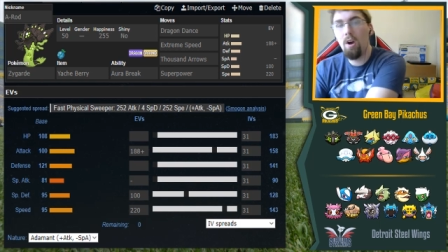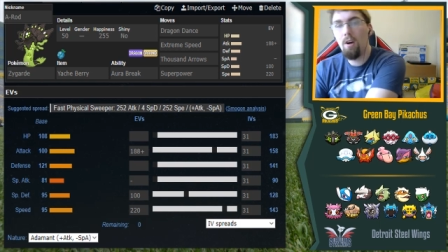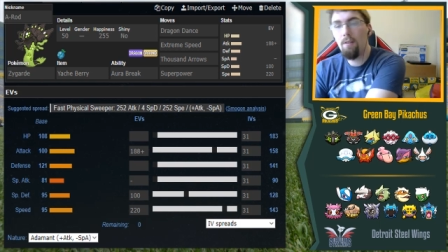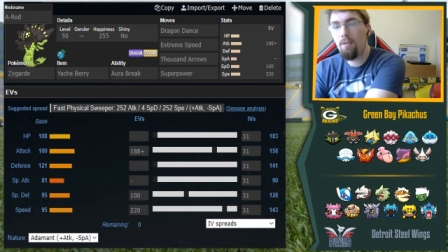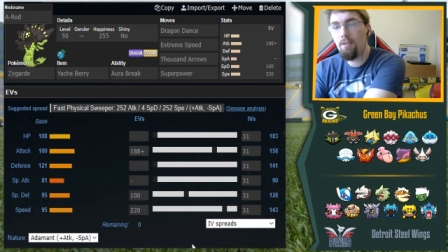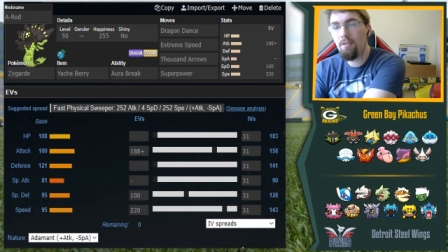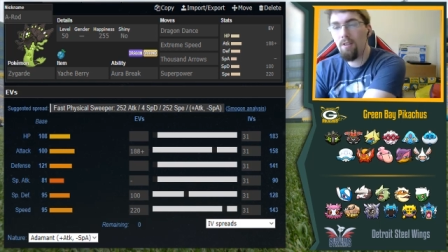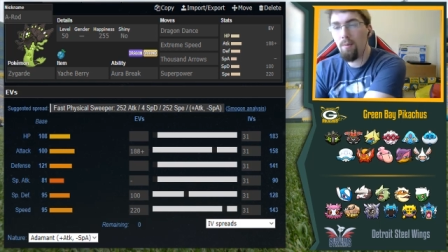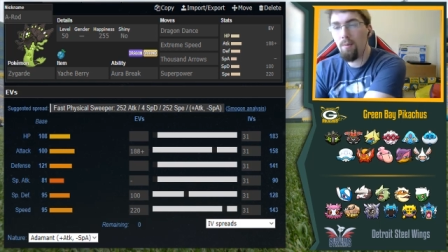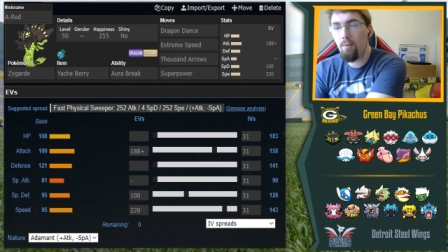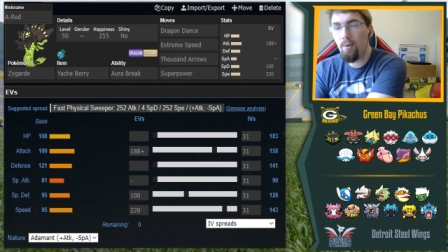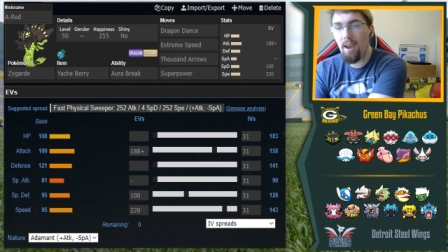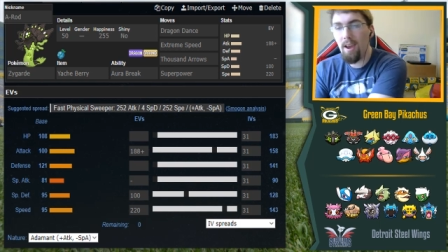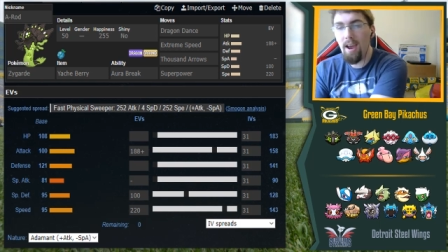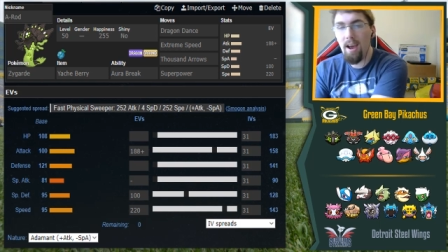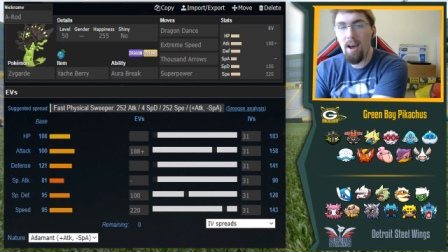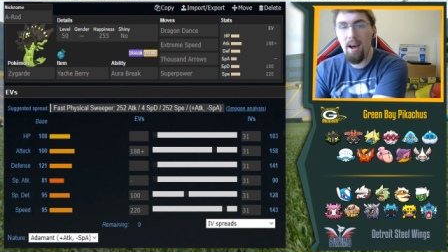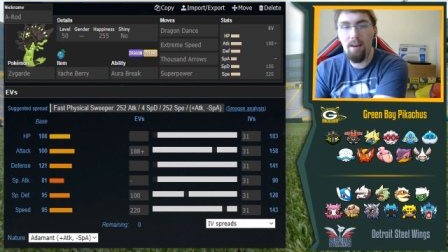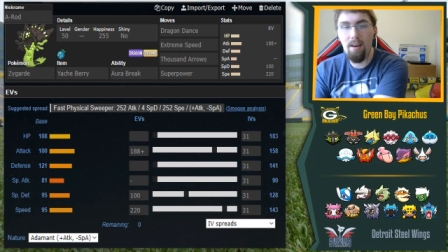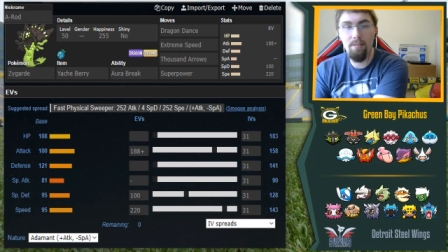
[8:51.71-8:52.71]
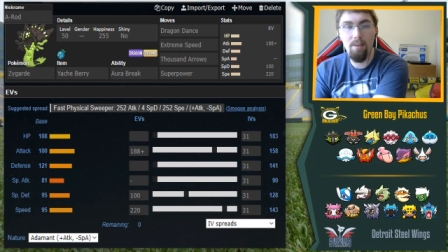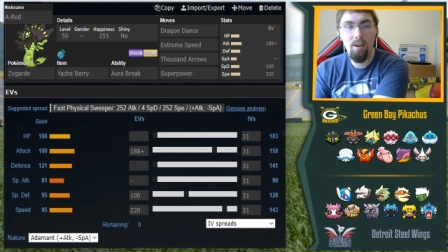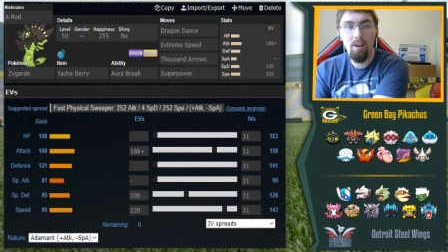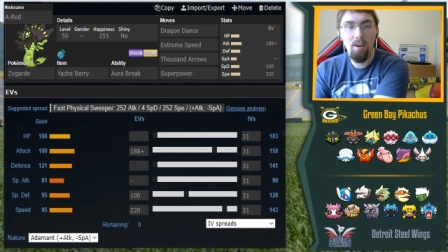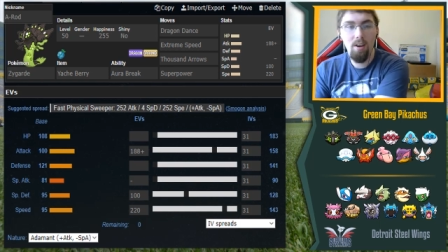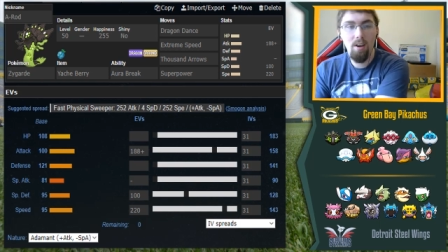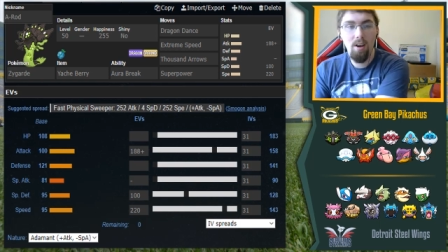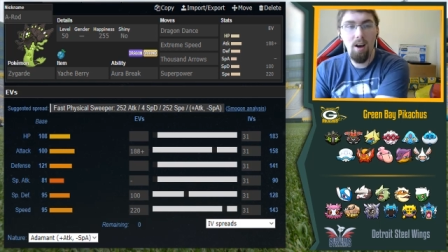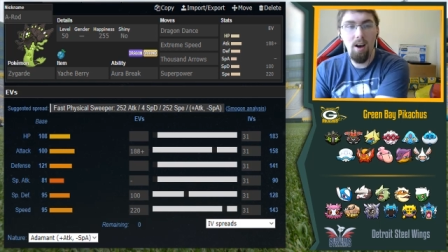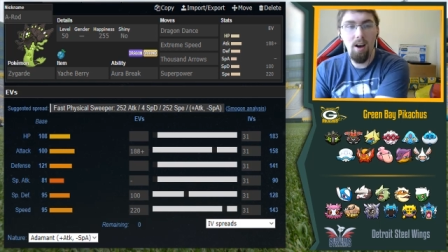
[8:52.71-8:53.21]
First up, we have
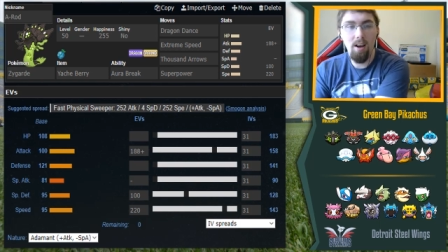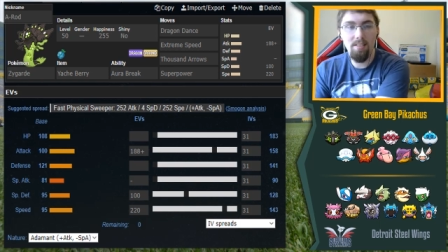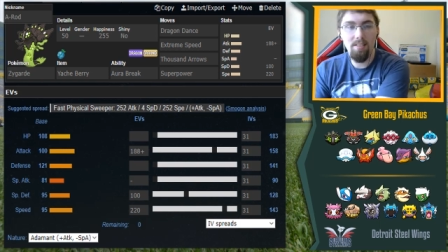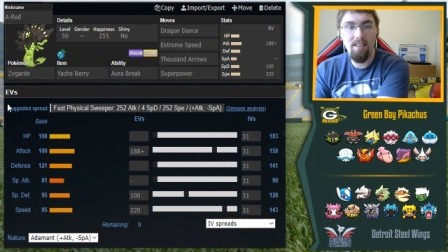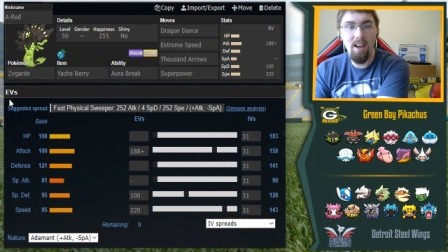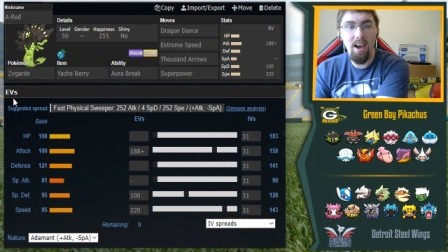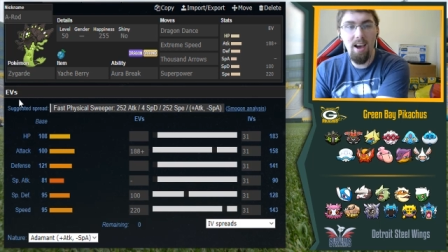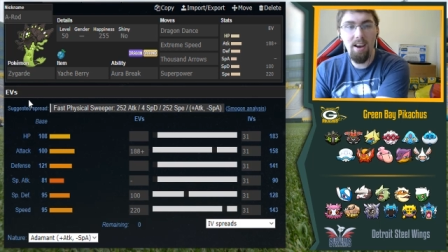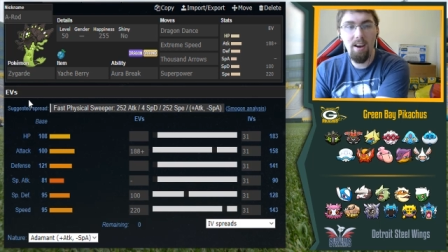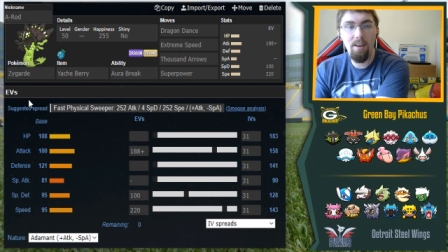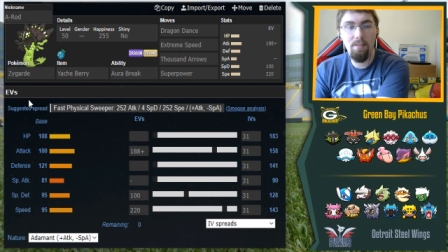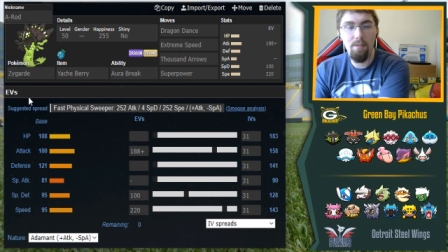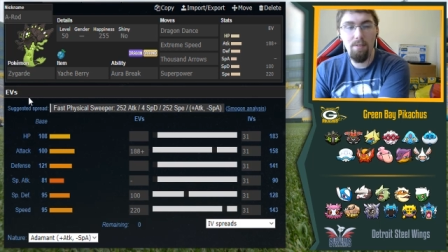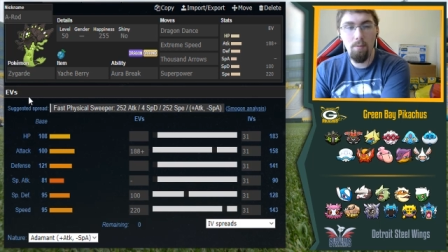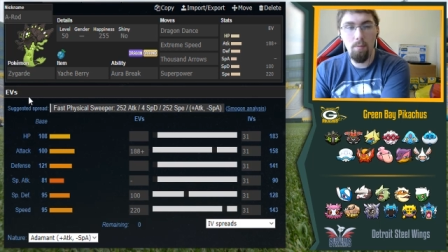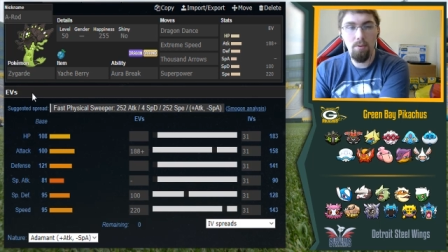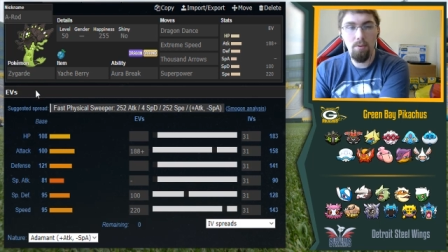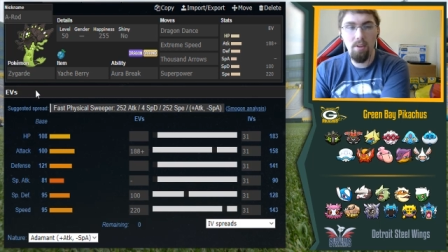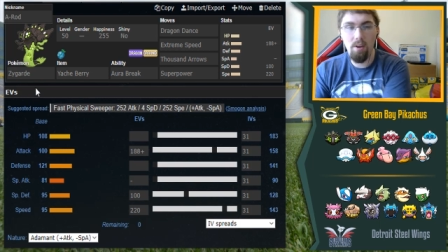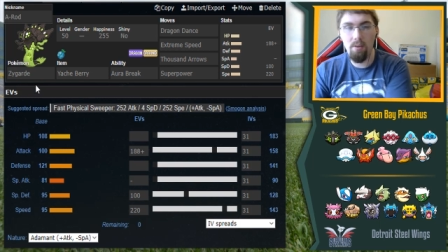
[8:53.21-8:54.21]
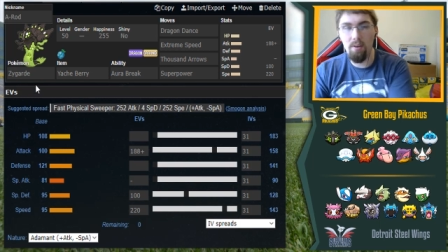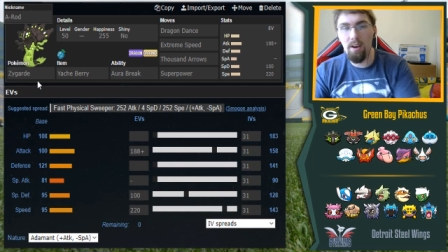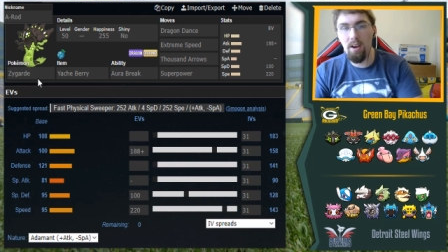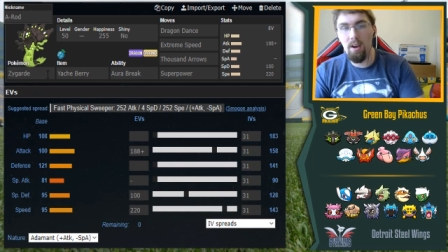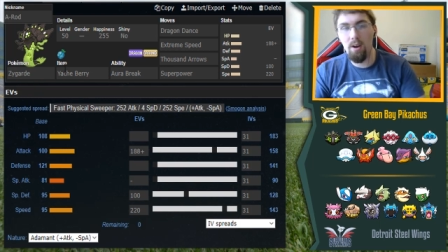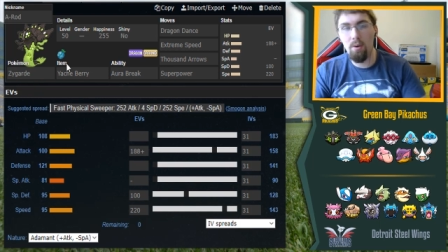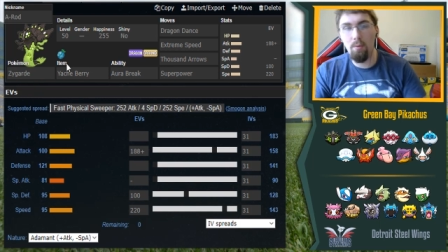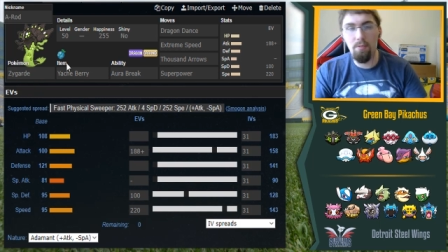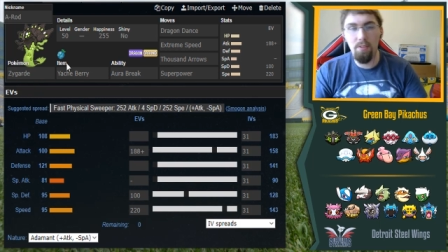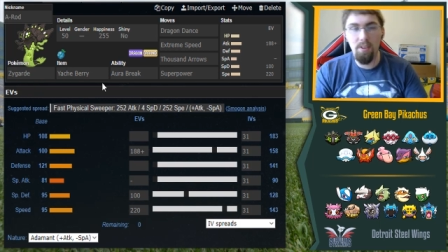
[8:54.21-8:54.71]
uh, Zygarde 50% right
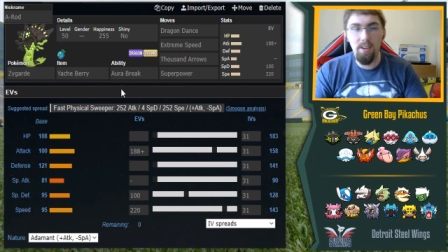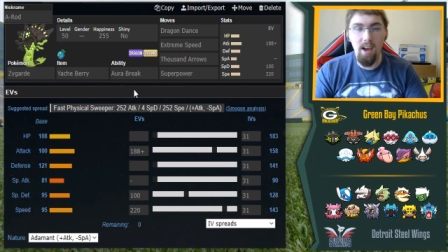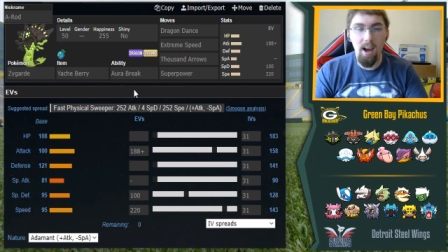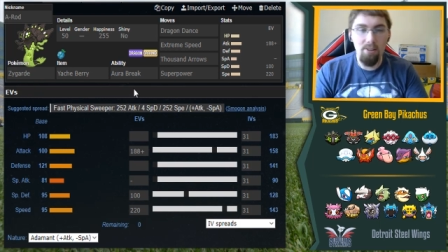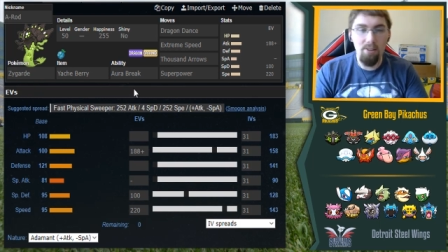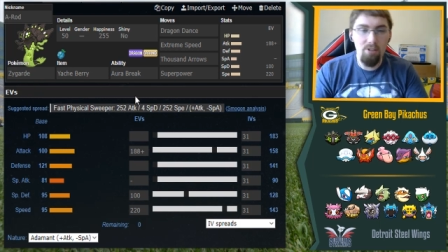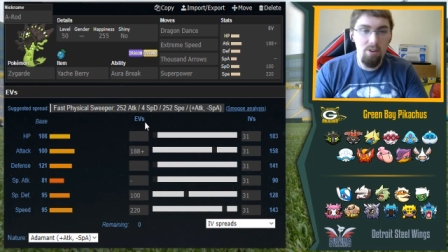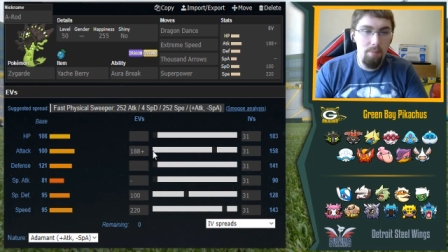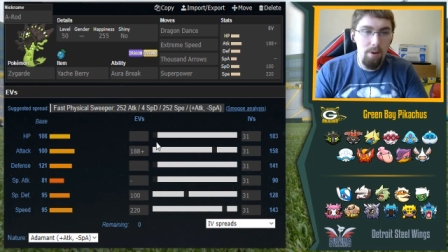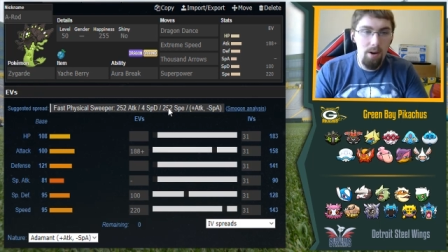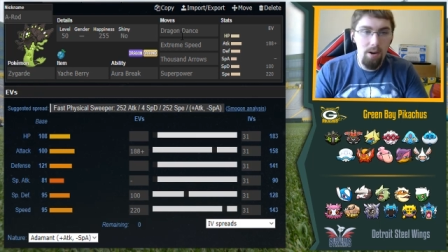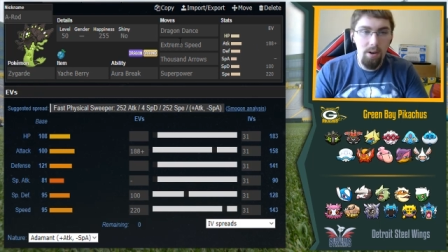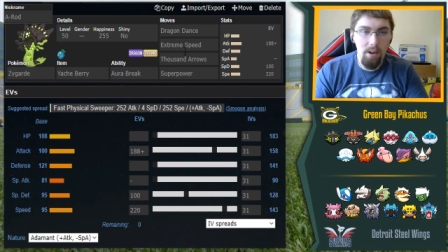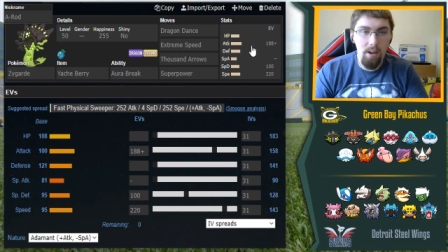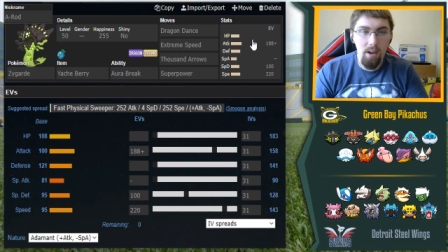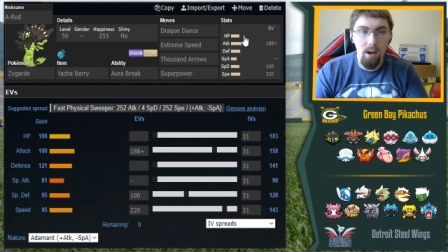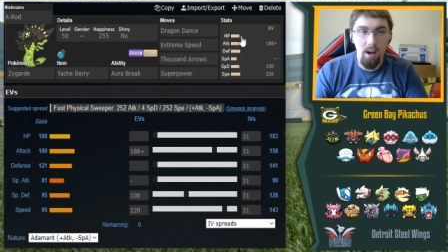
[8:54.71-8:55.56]
here with the Yache Berry,